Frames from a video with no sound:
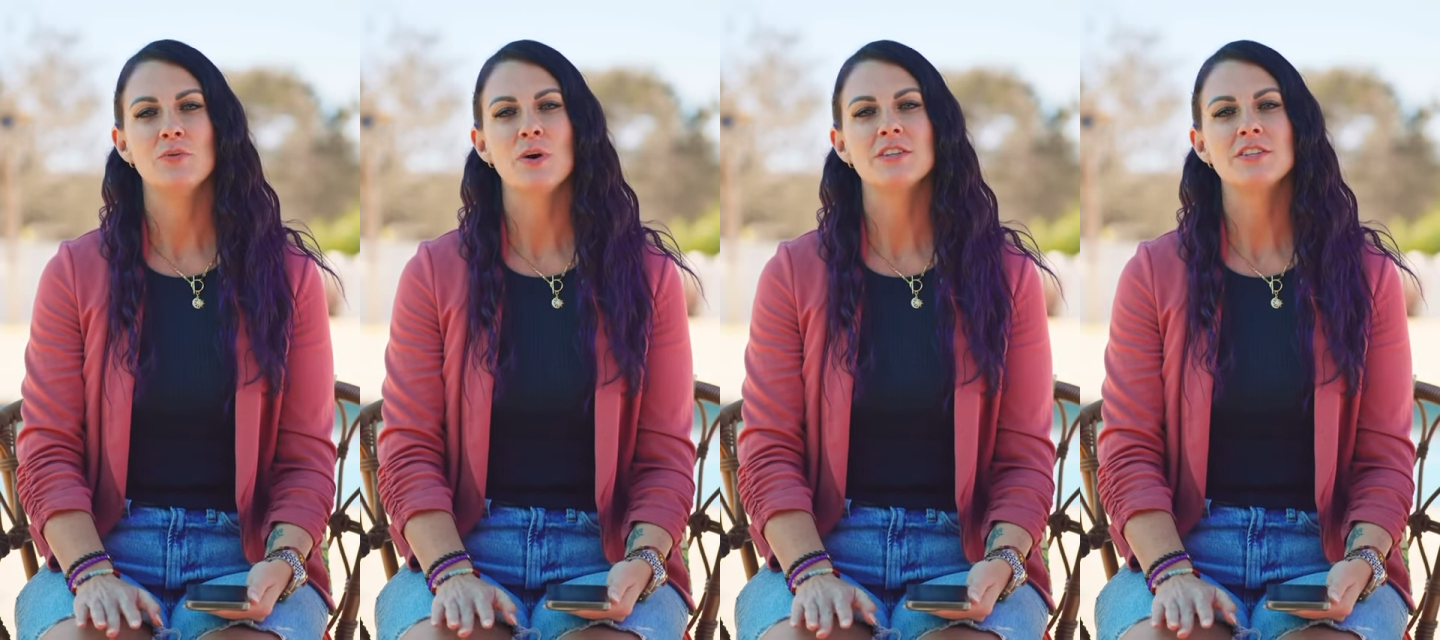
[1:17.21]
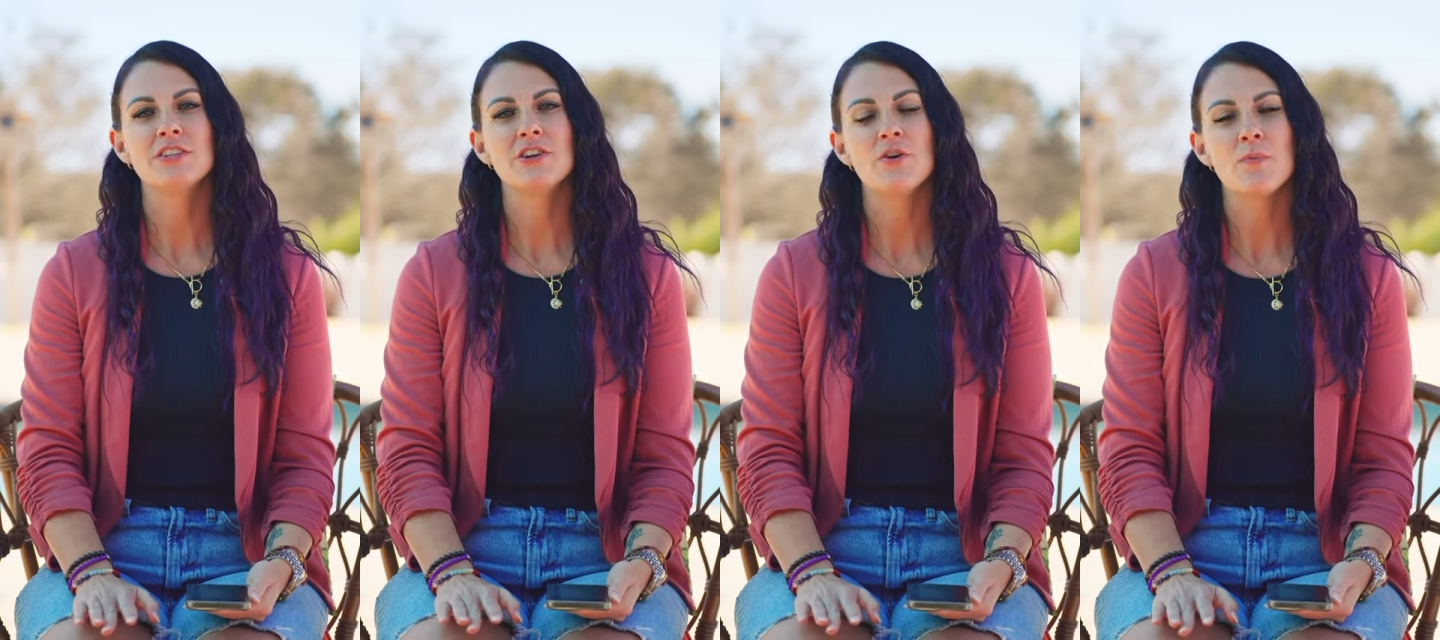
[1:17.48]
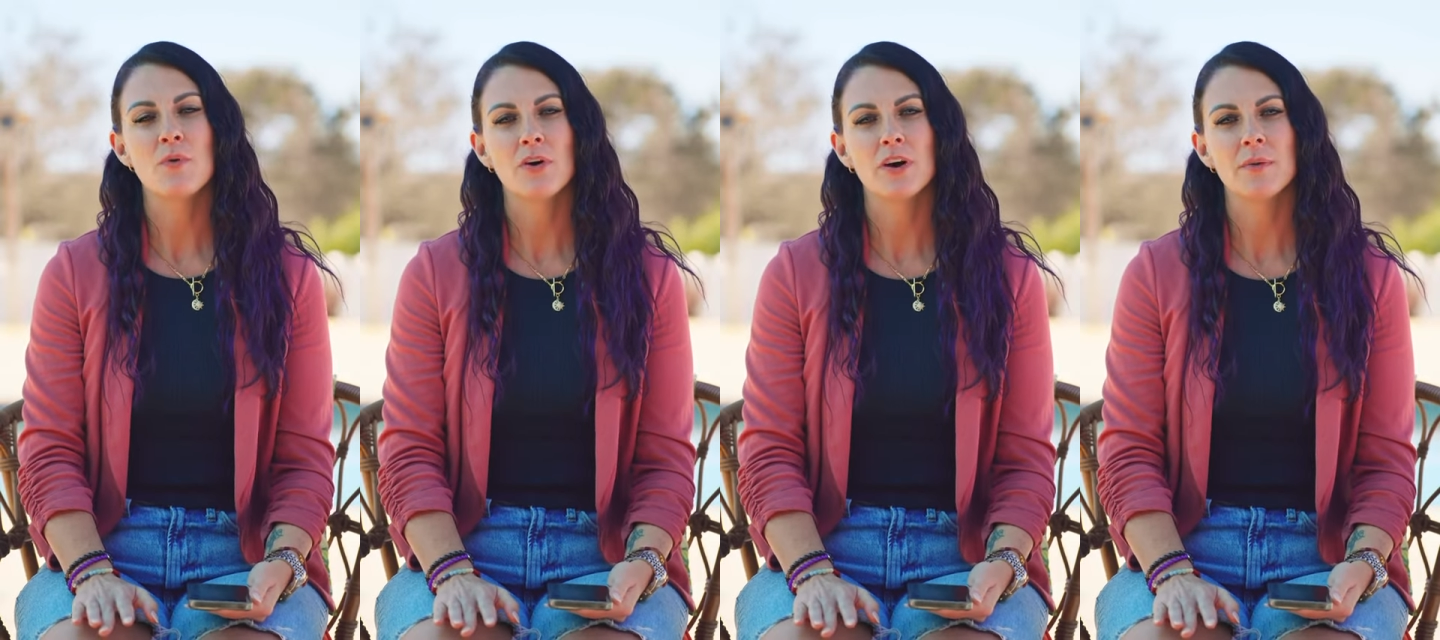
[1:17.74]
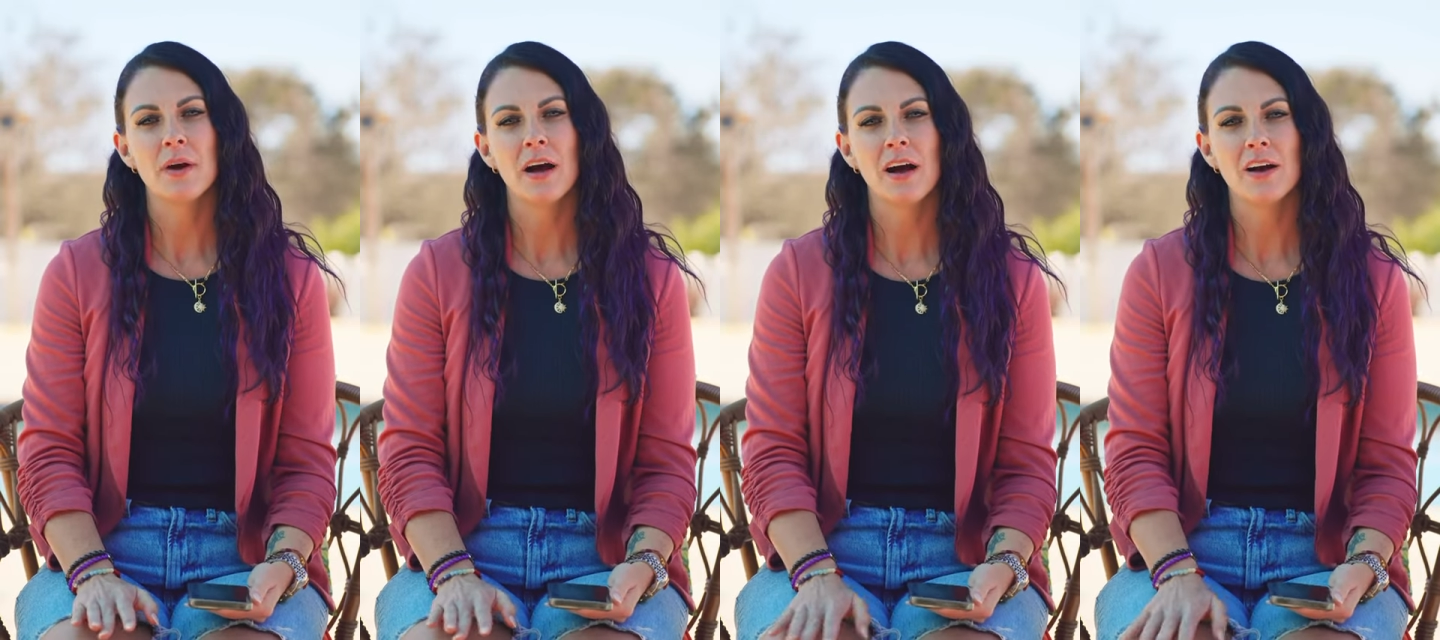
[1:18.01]
want to know more
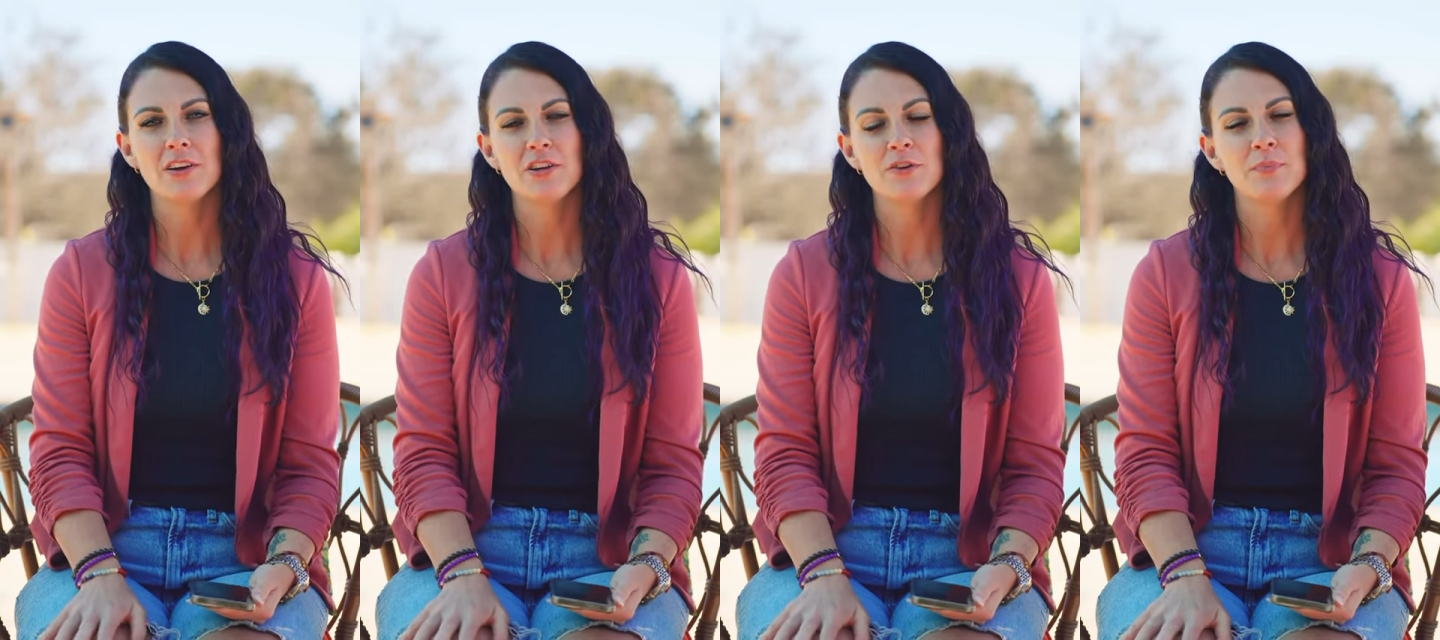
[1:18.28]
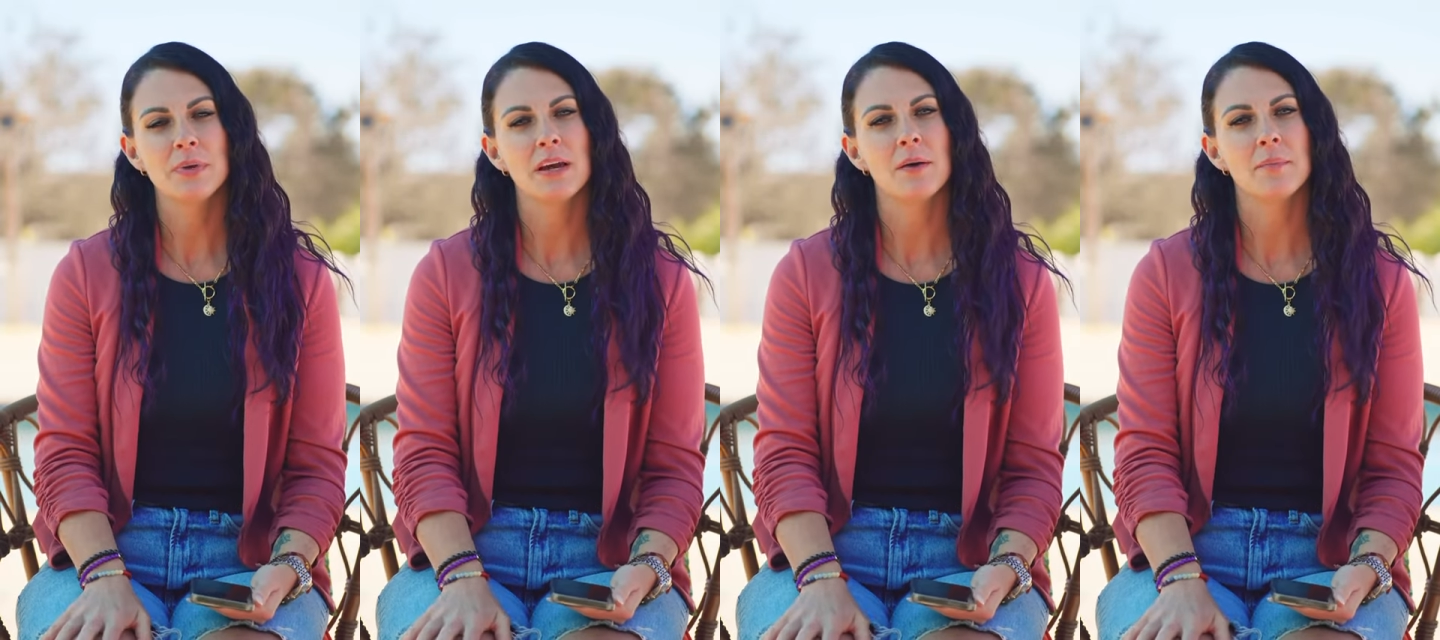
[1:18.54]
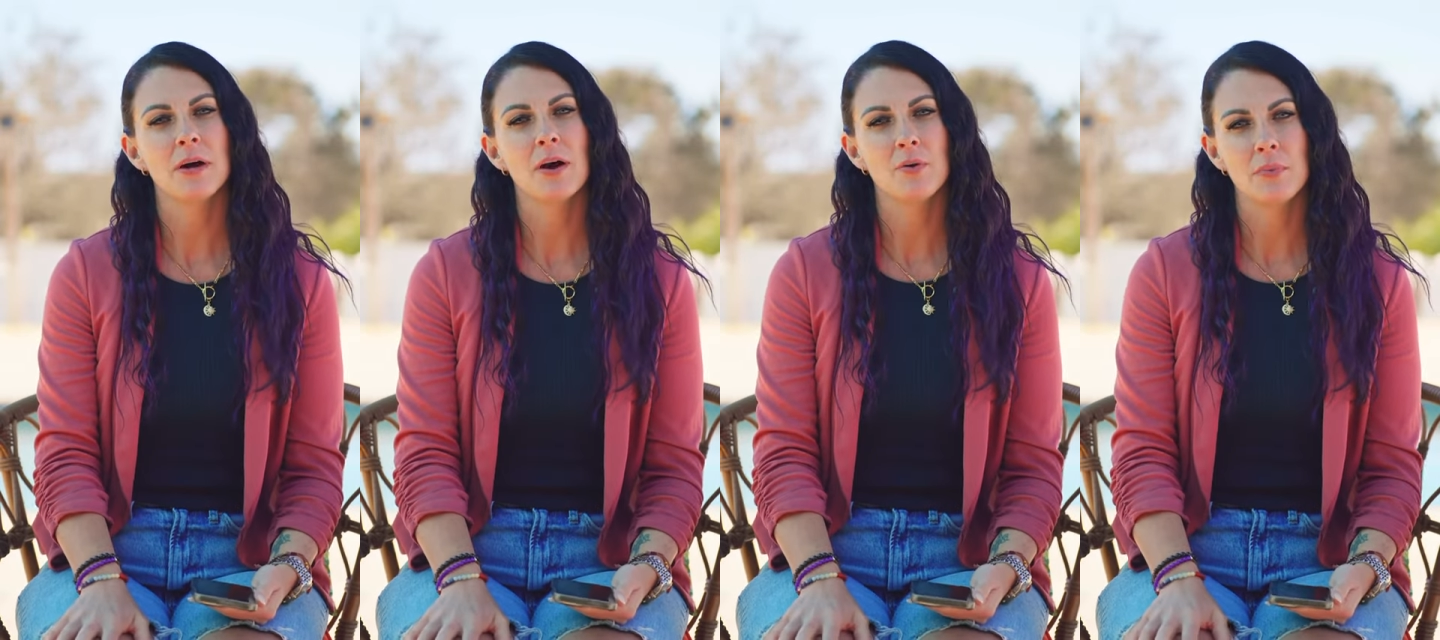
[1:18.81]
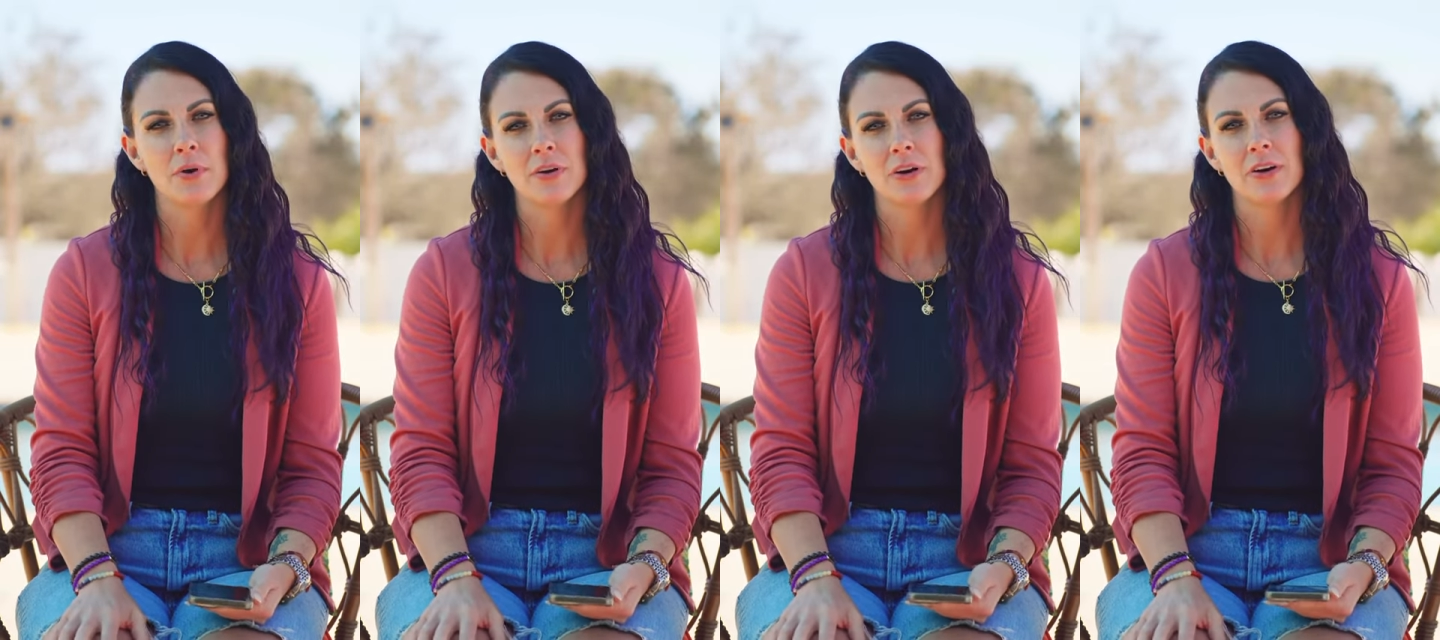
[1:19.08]
about how you can become a
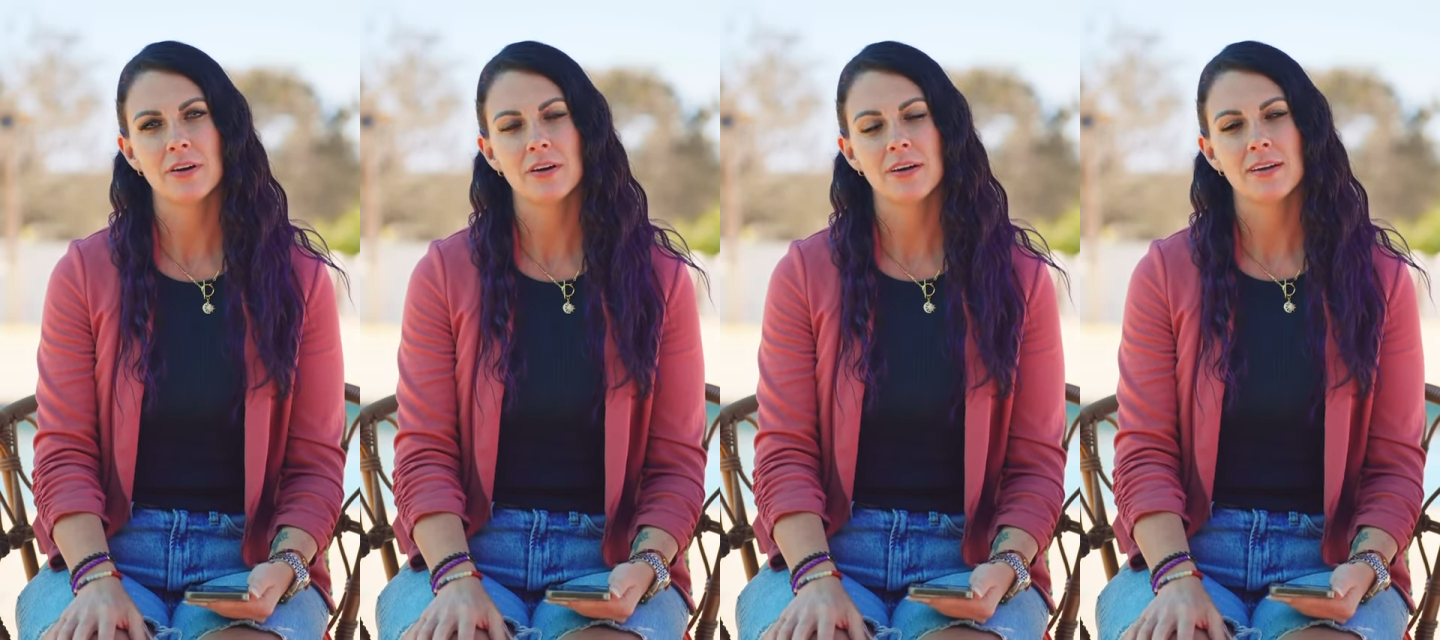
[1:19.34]
homeowner,